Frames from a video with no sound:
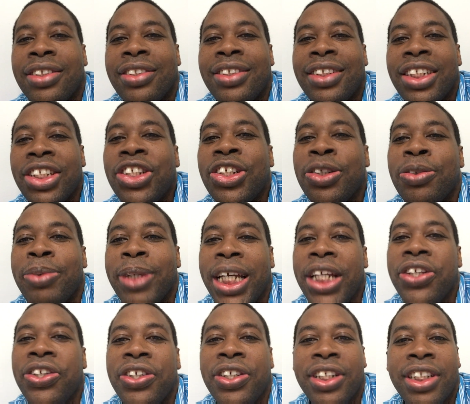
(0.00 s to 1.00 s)

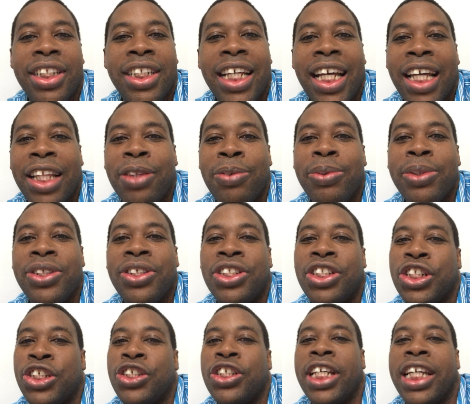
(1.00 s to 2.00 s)
situation that was
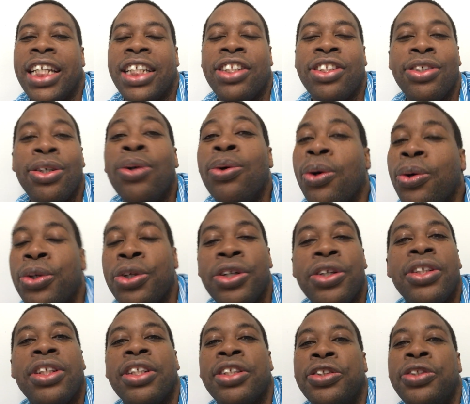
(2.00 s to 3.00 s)
just a
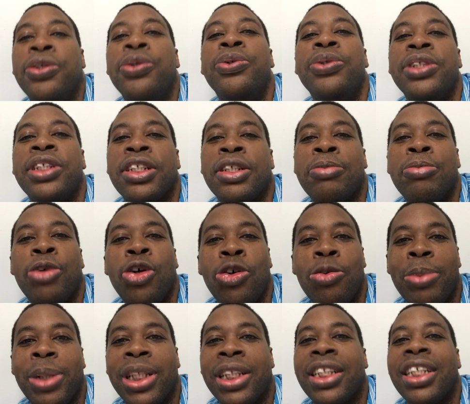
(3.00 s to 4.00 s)
total loser
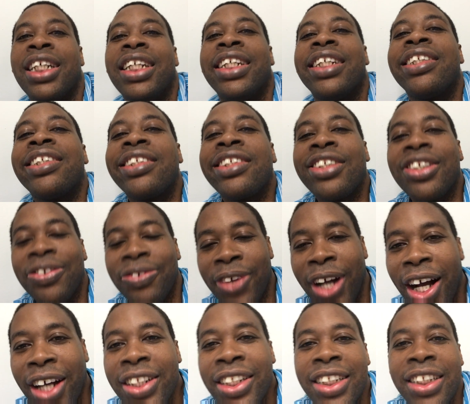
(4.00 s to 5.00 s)
moment
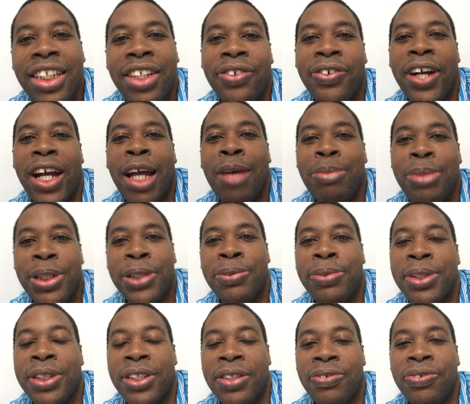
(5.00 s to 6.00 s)
surrounding the Grammys
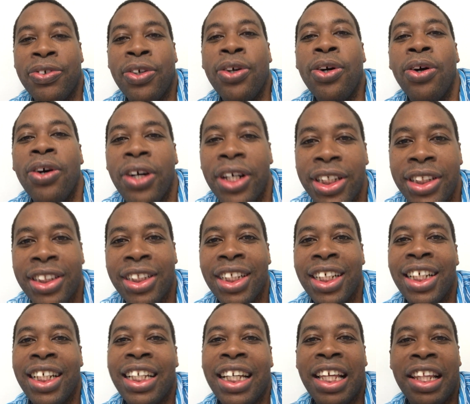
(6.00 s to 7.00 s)
was, of course,
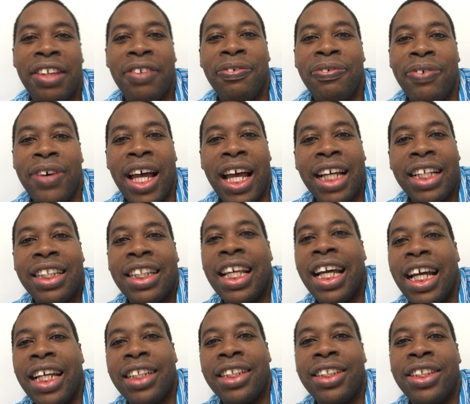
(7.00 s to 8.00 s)
the fact
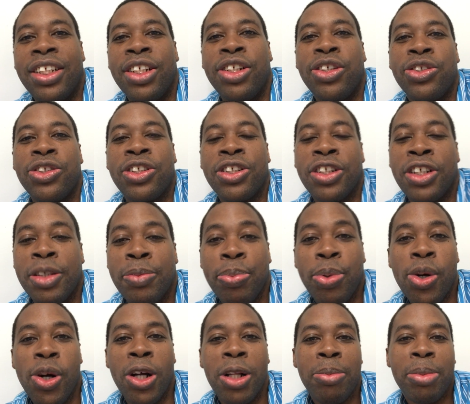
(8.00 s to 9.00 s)
that, Sir
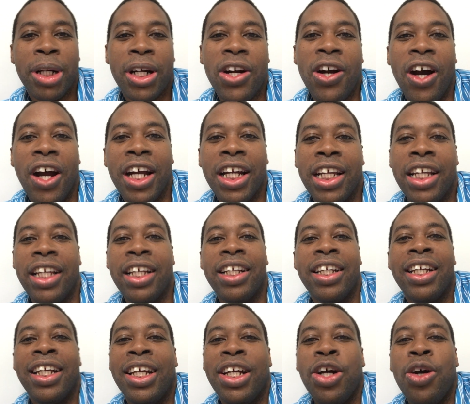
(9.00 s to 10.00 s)
Paul McCartney
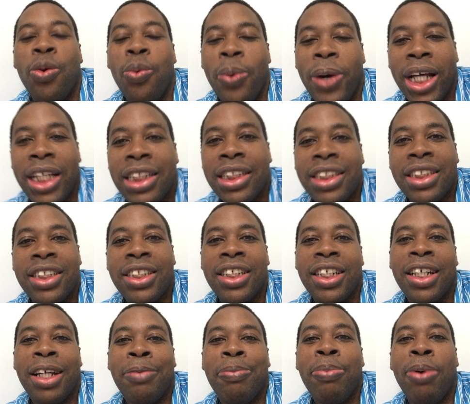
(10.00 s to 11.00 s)
went
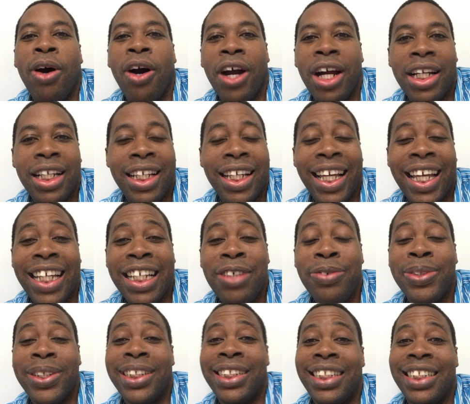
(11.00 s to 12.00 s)
to a party and he
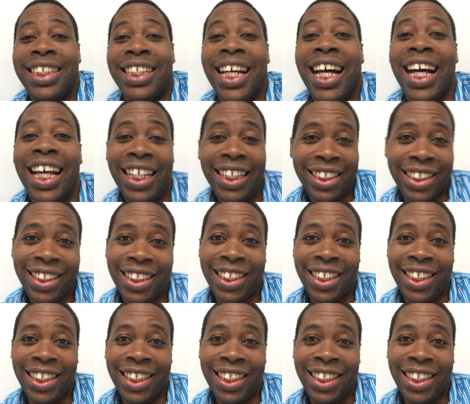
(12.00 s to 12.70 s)
was denied.